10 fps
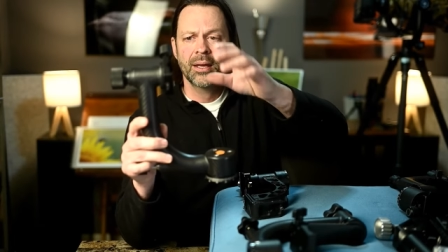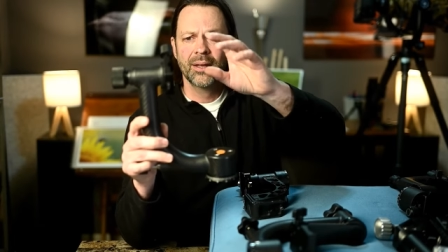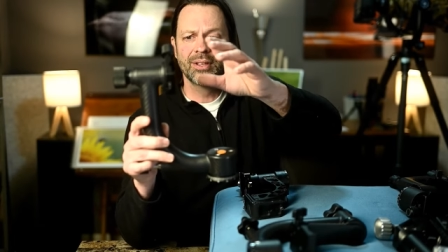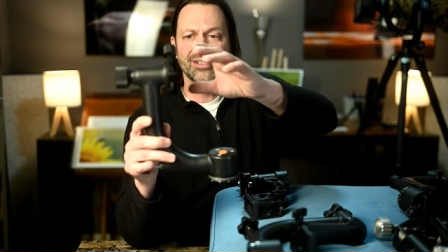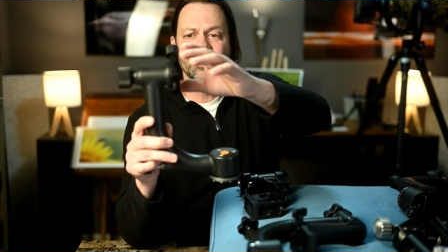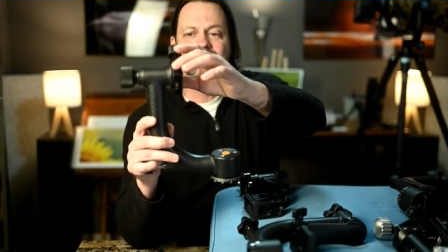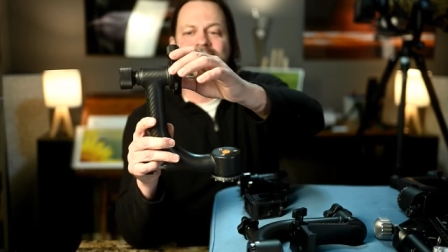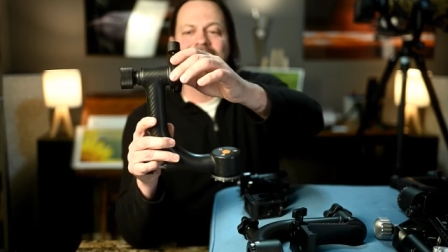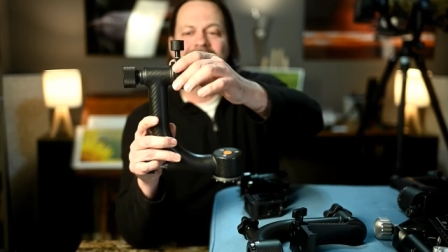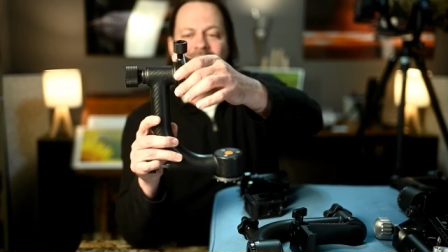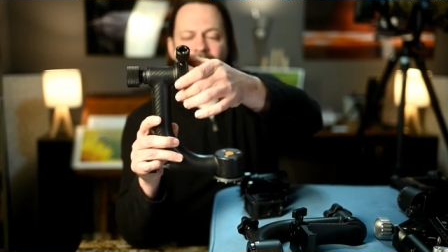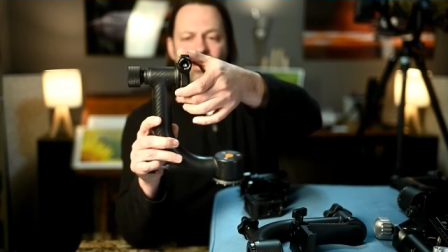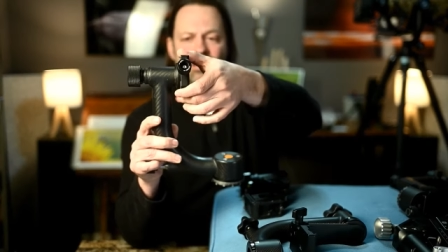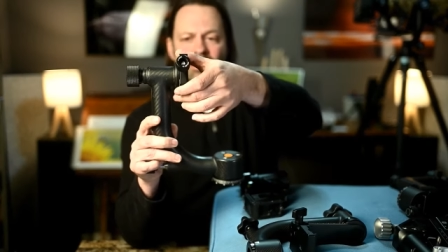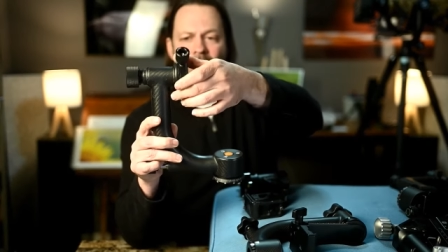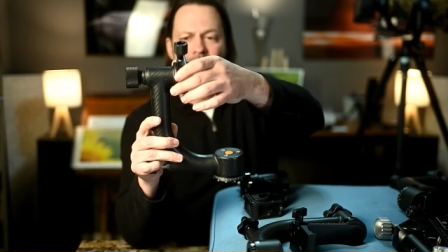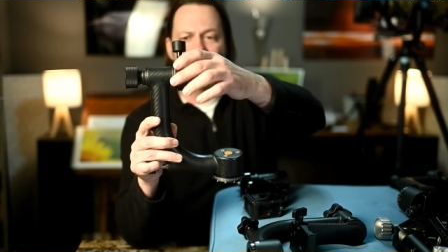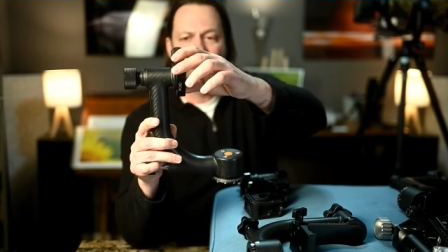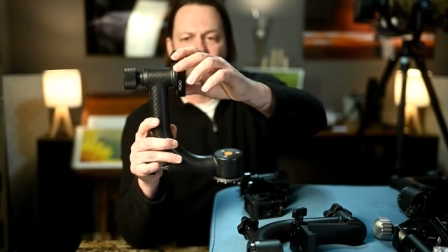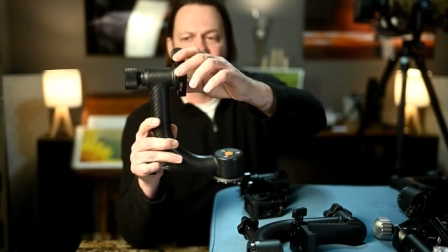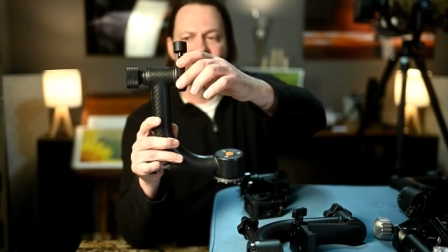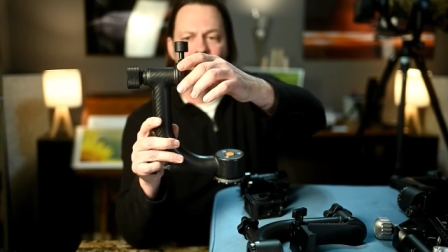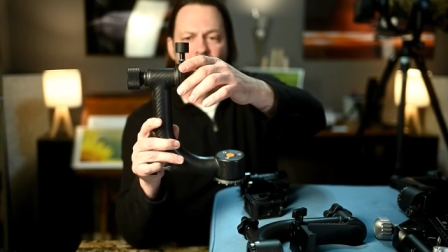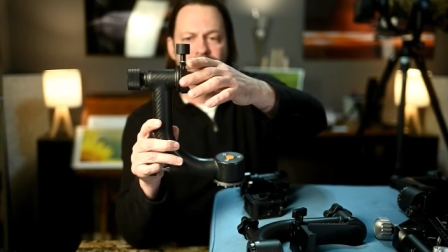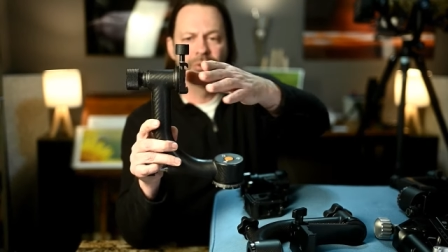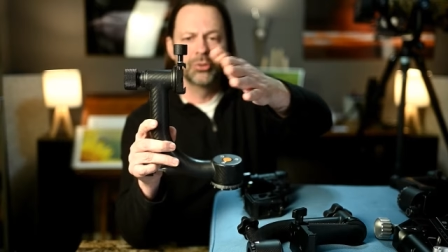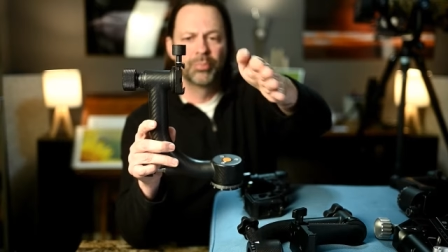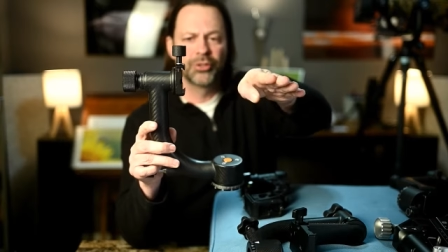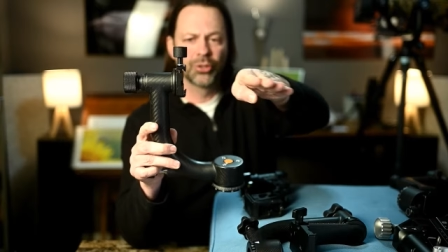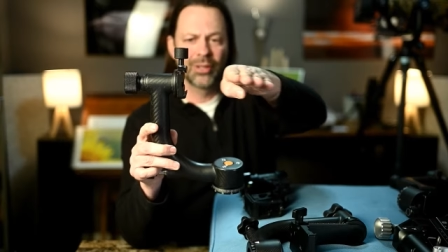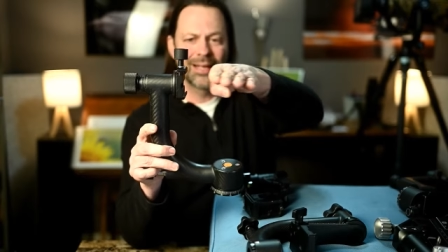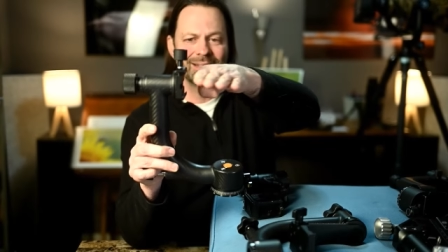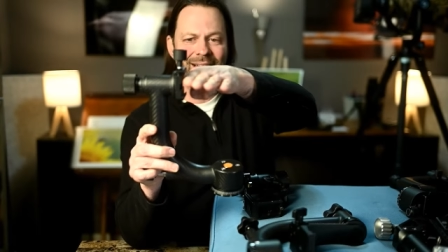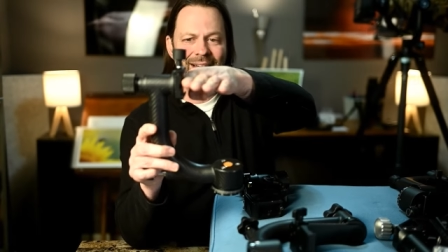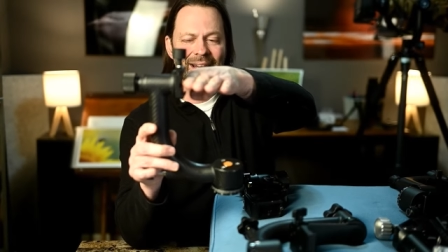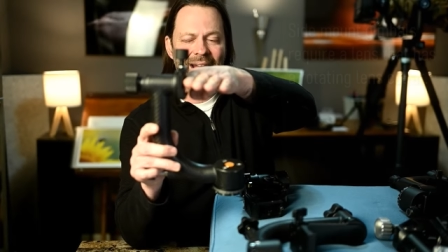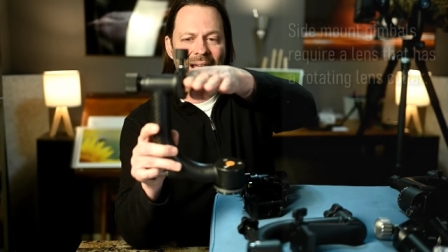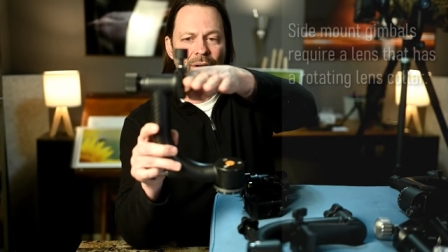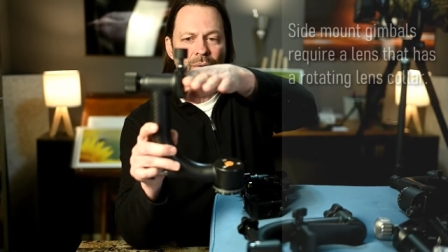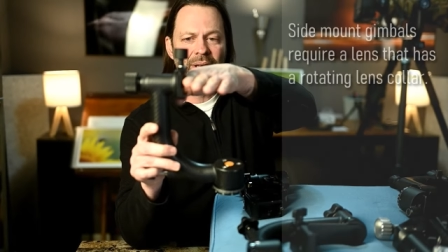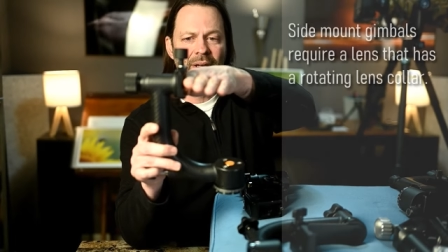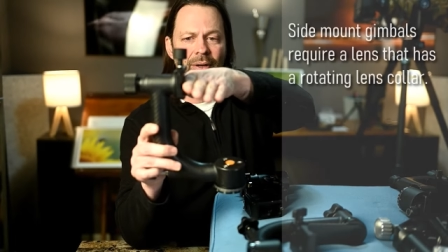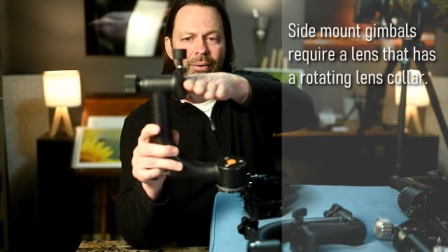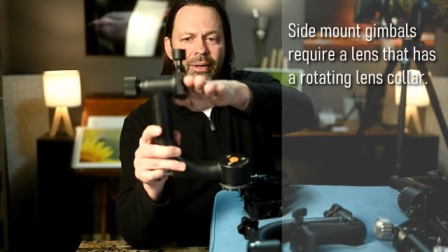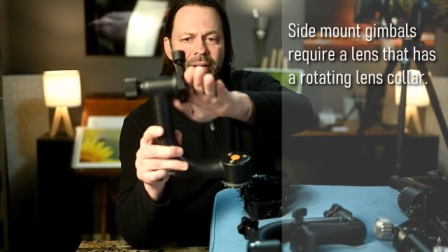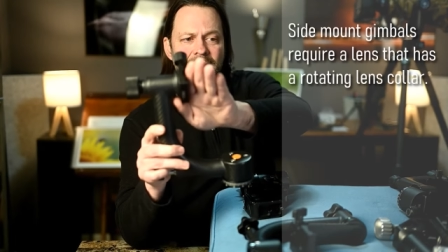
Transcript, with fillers: And this is a side mount gimbal. So you put your lens in at an angle here.